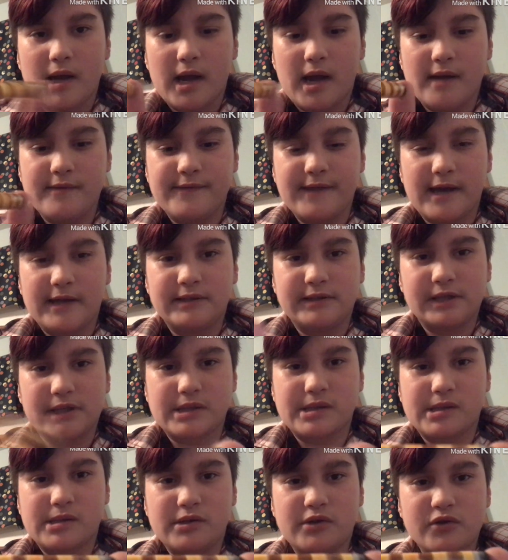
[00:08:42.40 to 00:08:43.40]
and then
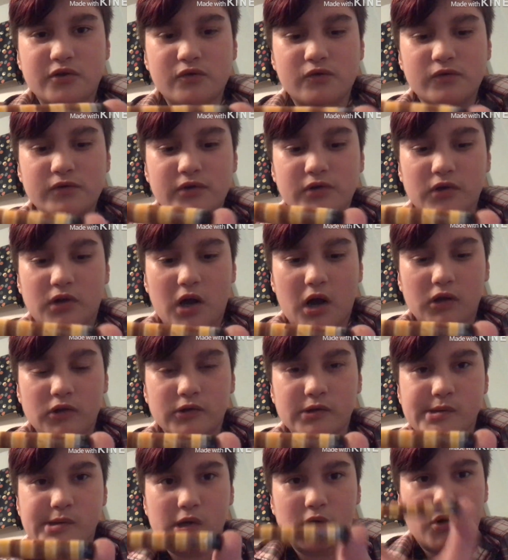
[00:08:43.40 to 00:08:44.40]
just do your
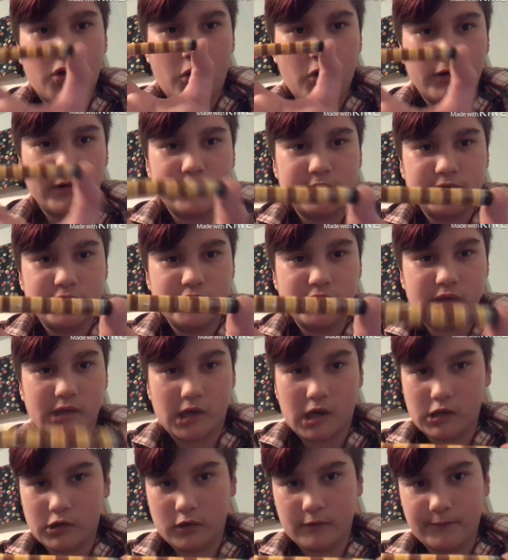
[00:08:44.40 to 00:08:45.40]
colors according to the
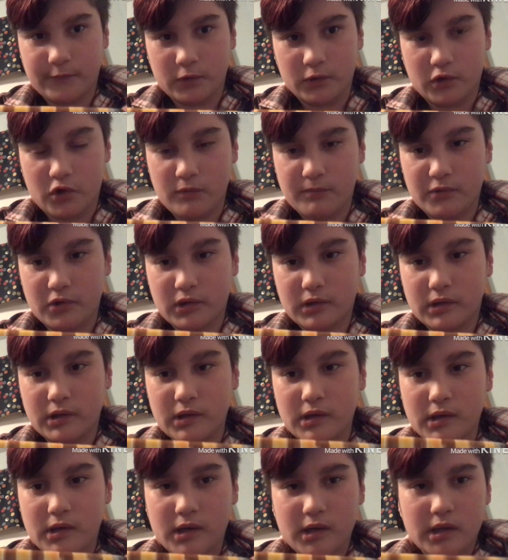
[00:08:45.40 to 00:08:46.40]
color of your notebook.
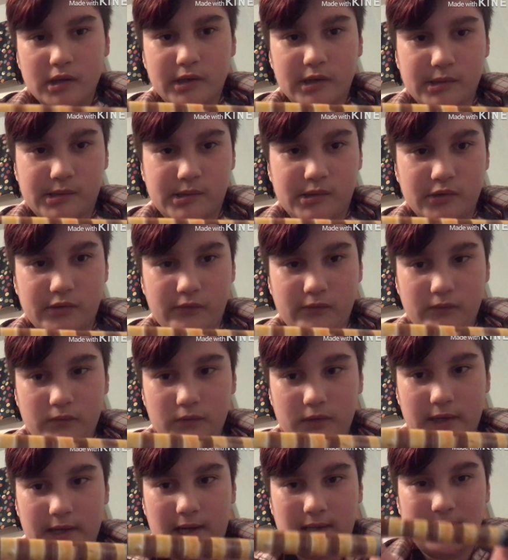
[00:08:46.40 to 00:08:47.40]
Just do
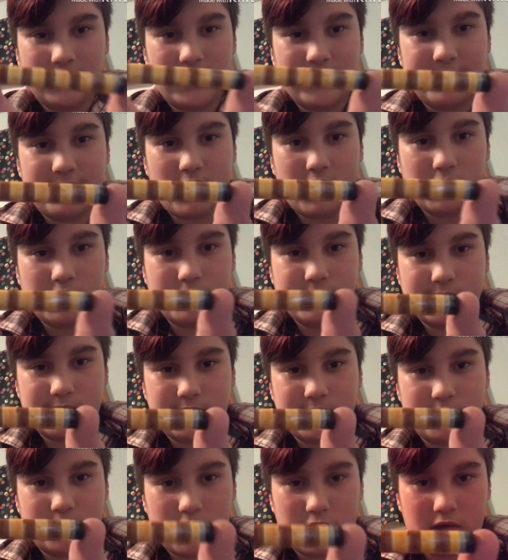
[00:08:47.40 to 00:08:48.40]
like a light color,
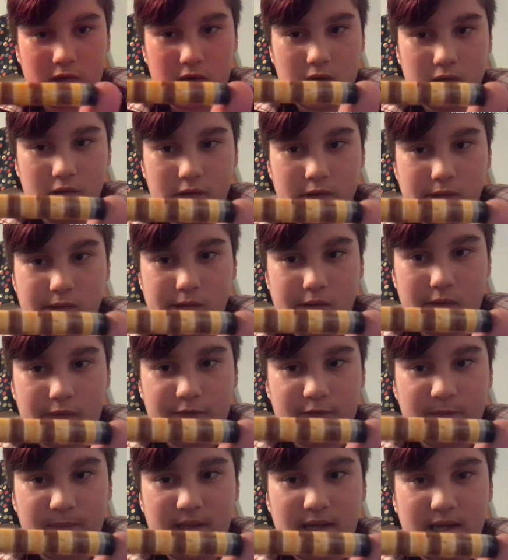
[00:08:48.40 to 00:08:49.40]
then a dark color. So
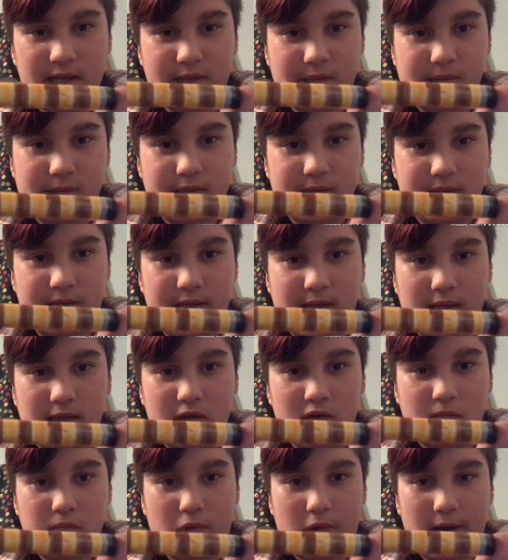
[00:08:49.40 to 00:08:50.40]
for me, I just did
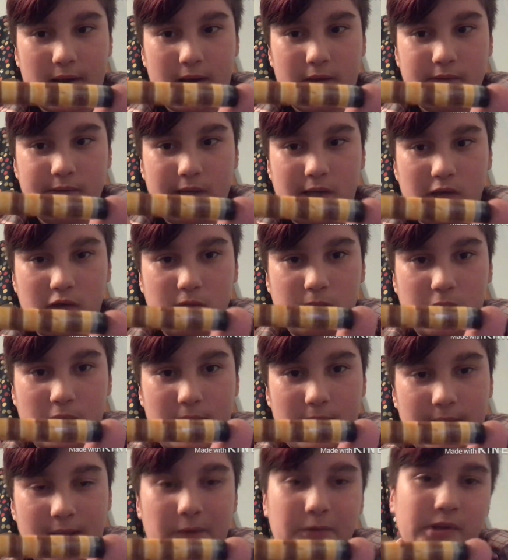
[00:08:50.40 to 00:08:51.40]
yellow, brown, yellow,
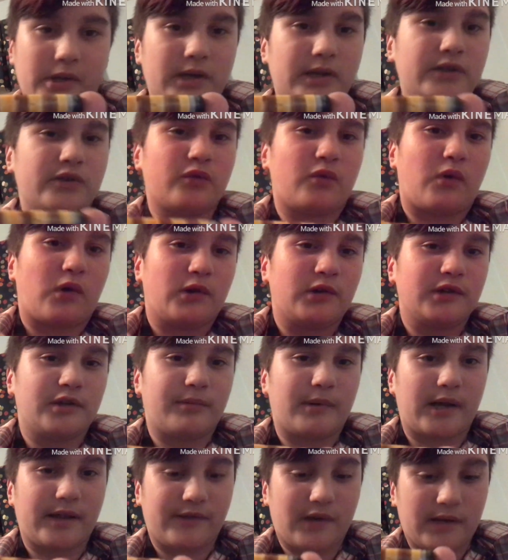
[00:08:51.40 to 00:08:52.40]
brown. I was gonna do
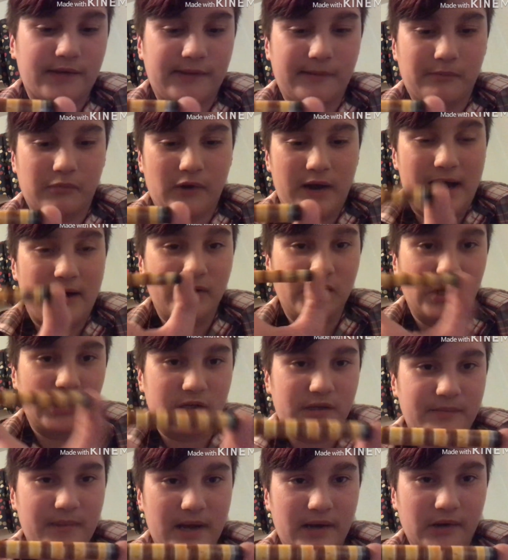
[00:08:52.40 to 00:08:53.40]
orange, but I thought the brown
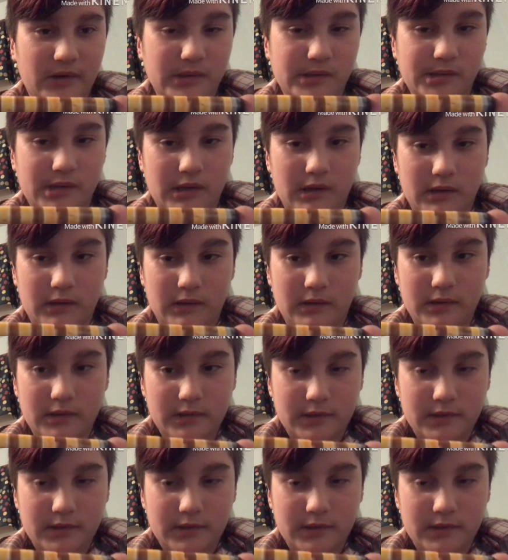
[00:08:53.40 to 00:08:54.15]
looked better. So,